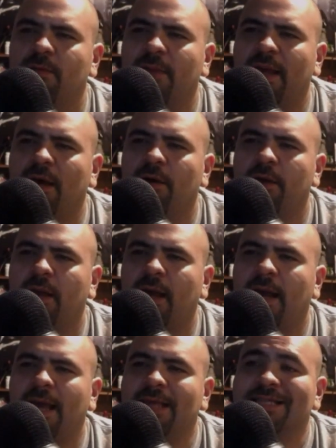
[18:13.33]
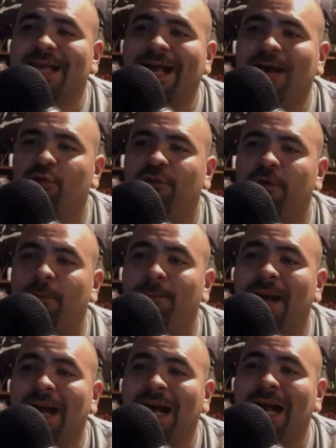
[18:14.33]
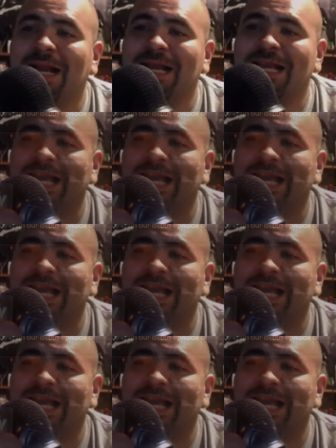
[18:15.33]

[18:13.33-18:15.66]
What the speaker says: my eyes out for Pac